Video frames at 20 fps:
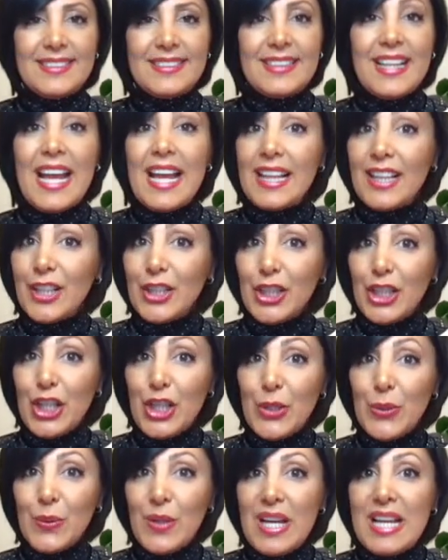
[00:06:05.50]

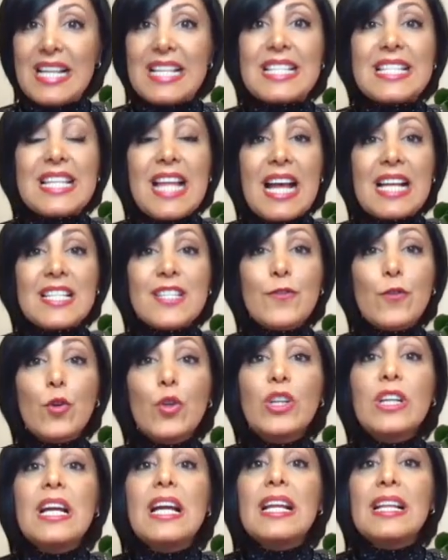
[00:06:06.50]
LRU stands
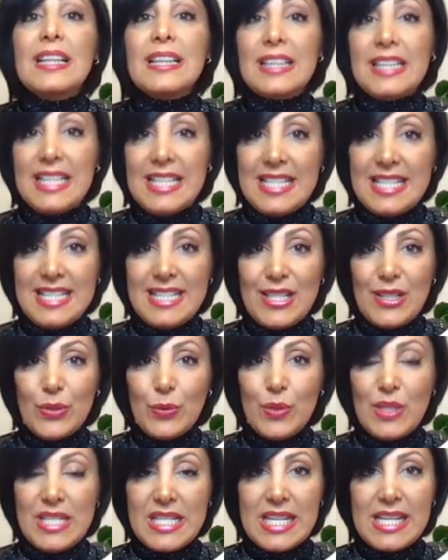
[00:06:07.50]
for least
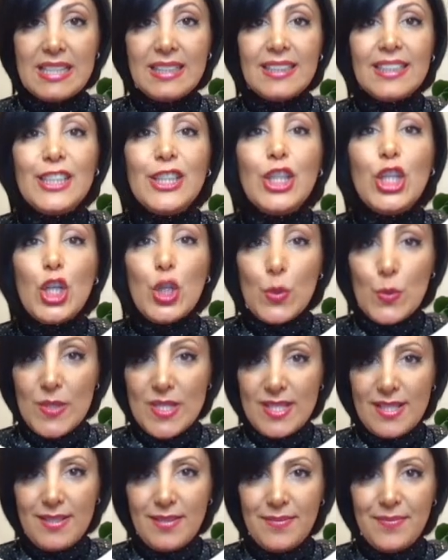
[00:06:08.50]
recently
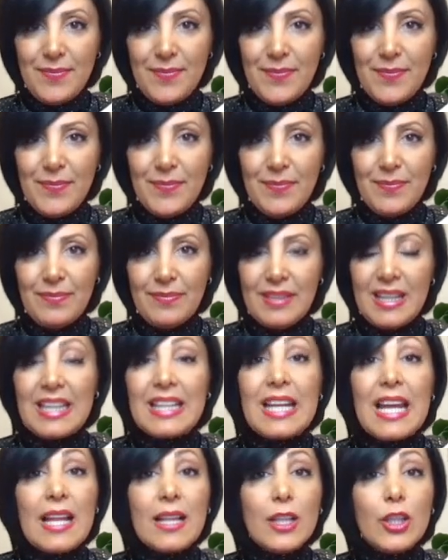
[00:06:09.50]
used. In
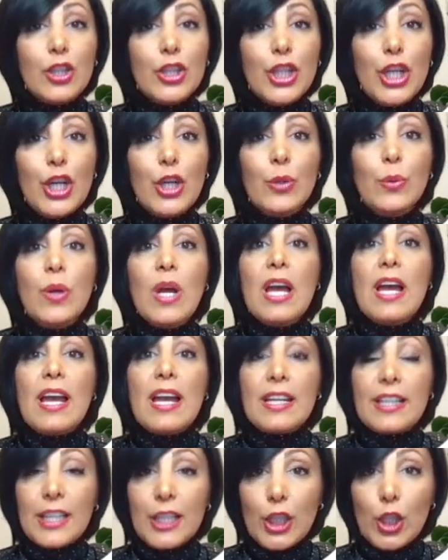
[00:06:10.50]
LRU,
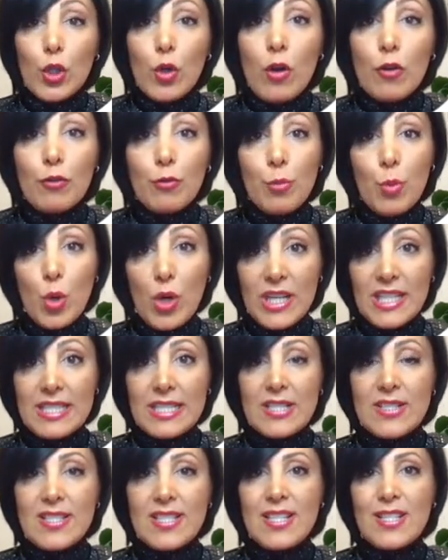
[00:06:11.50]
a queue of
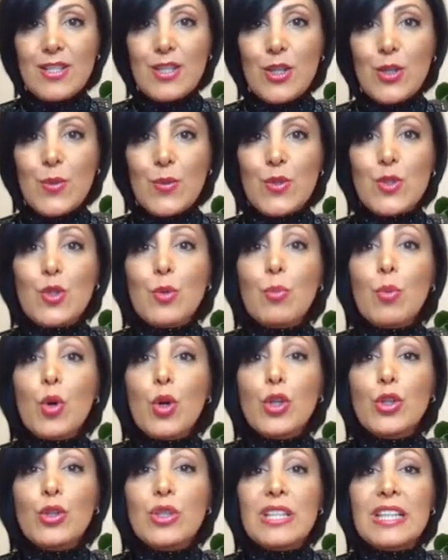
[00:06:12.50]
pointers is used to
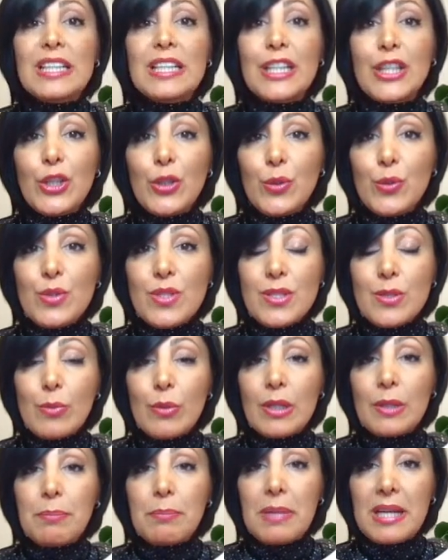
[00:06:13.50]
point to the queues
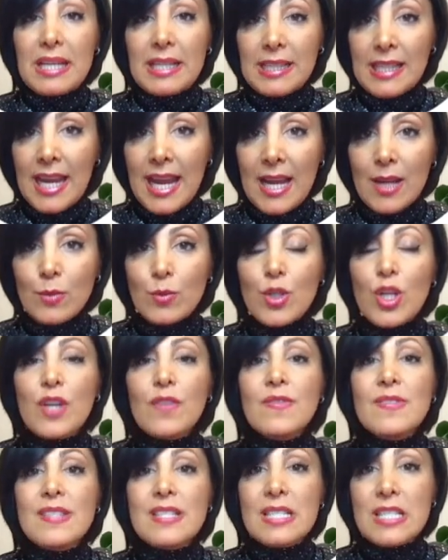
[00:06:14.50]
with pin count
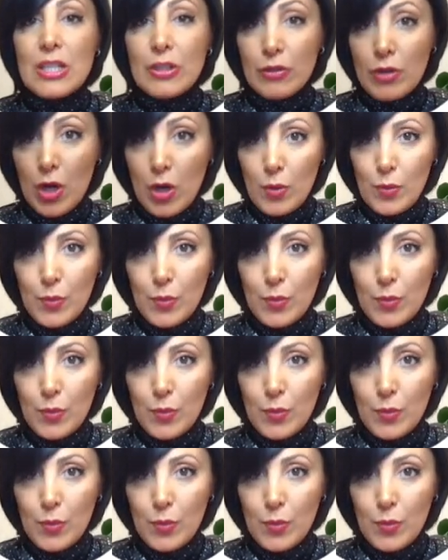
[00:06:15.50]
of 0.